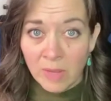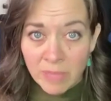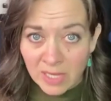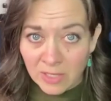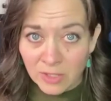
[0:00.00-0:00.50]

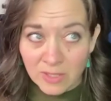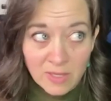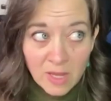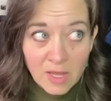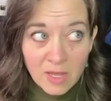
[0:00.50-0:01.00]
web
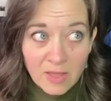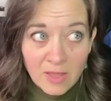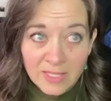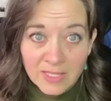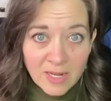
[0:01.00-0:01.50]
pages,
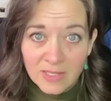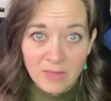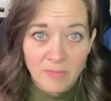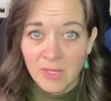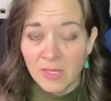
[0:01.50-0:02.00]
that's
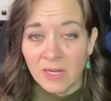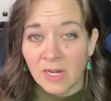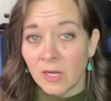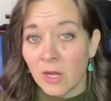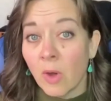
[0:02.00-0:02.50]
not something
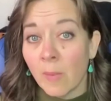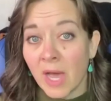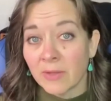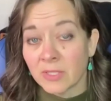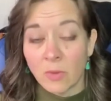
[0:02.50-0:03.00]
that I know
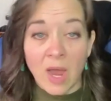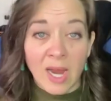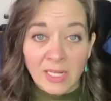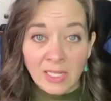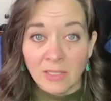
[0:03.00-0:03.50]
about. So
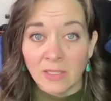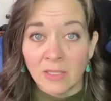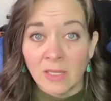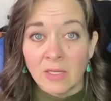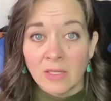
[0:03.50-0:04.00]
I
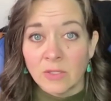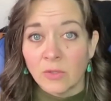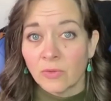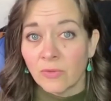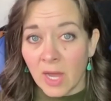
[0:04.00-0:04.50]
needed
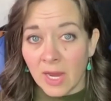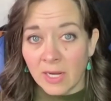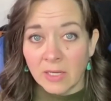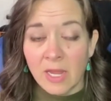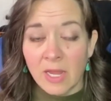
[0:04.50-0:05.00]
to
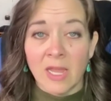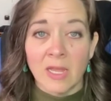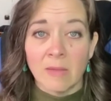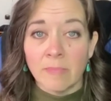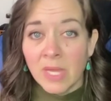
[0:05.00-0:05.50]
find
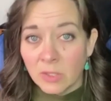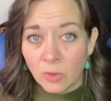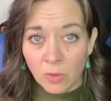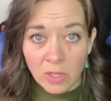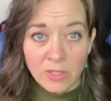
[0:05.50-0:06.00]
a
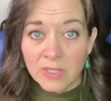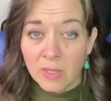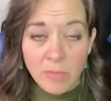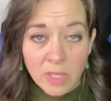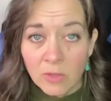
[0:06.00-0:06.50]
mentor,
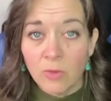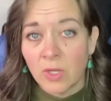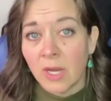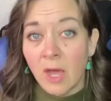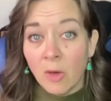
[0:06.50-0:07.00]
somebody
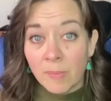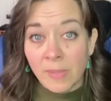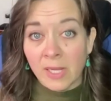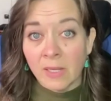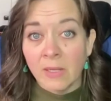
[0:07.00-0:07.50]
who could help
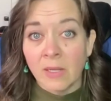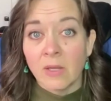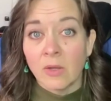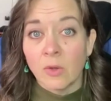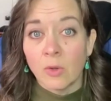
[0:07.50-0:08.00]
me,
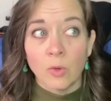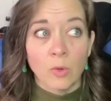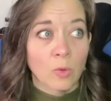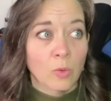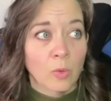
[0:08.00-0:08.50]

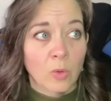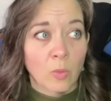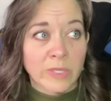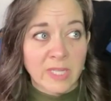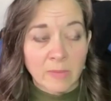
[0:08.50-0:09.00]
who
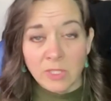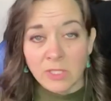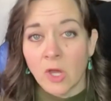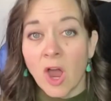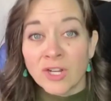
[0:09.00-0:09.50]
was able
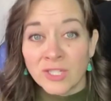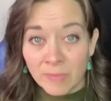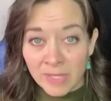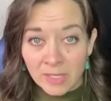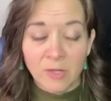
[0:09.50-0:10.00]
to talk
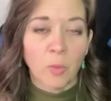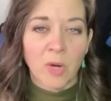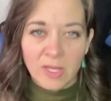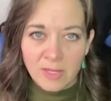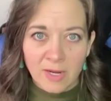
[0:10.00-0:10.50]
to me in a
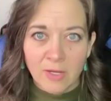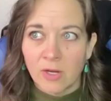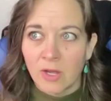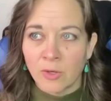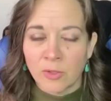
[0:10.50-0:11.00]
way that I
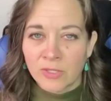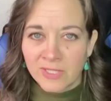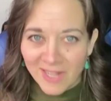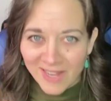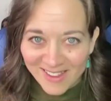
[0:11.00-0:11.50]
could
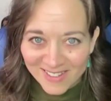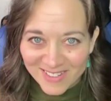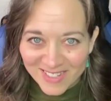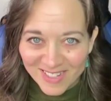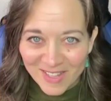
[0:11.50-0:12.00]

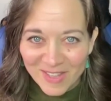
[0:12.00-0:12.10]
understand